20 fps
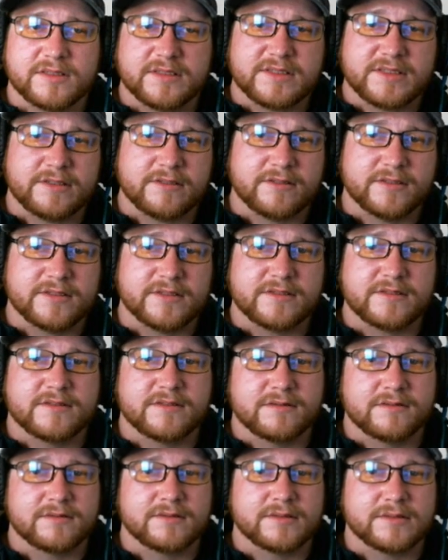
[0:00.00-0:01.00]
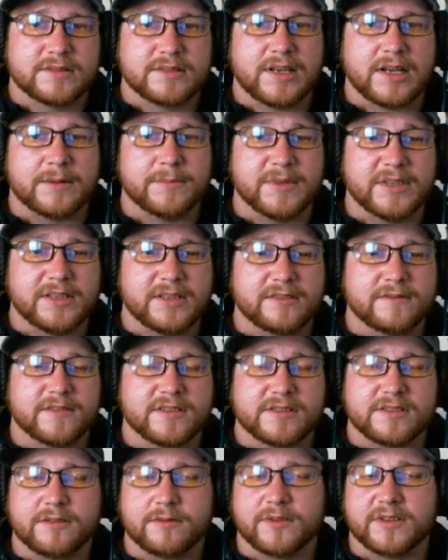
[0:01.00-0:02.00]
the series, I believe,
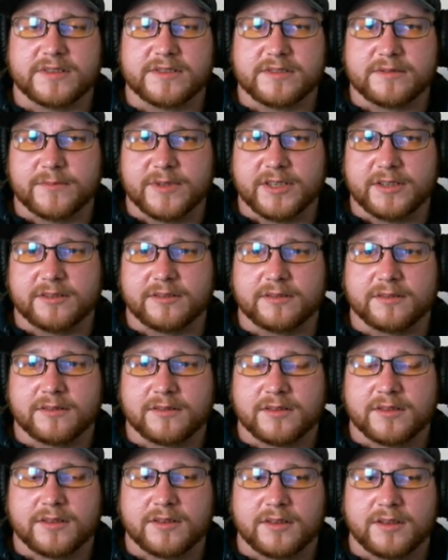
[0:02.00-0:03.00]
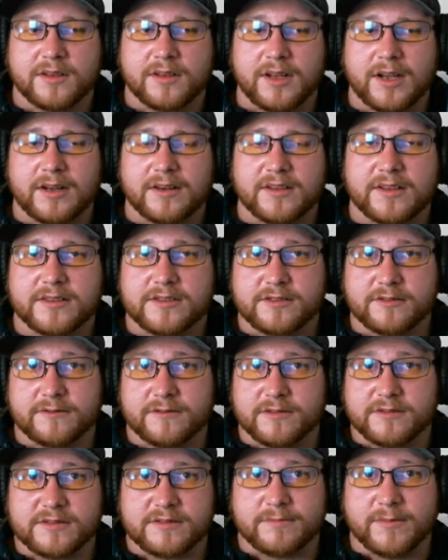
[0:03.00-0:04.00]
is going to be how to get your
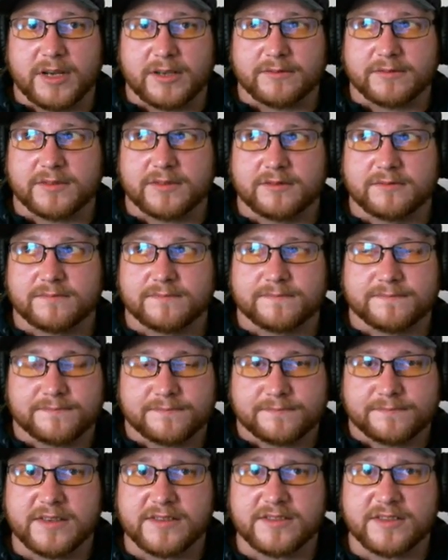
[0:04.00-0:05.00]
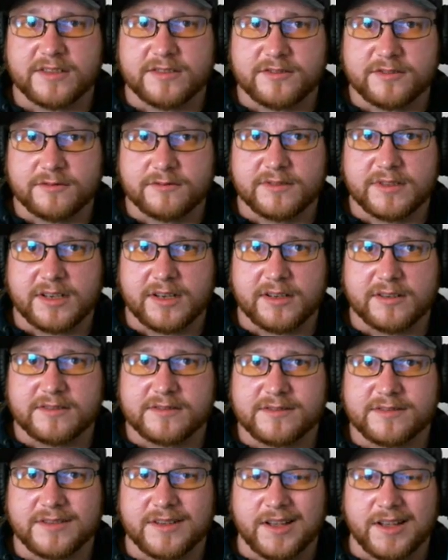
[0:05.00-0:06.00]
first mount. Stay tuned,
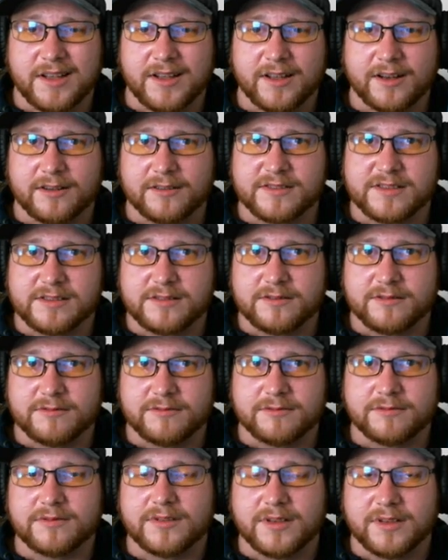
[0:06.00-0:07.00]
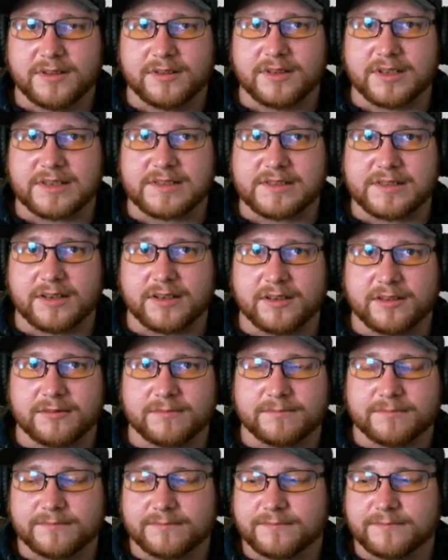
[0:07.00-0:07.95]
guys, and I'll see you next time.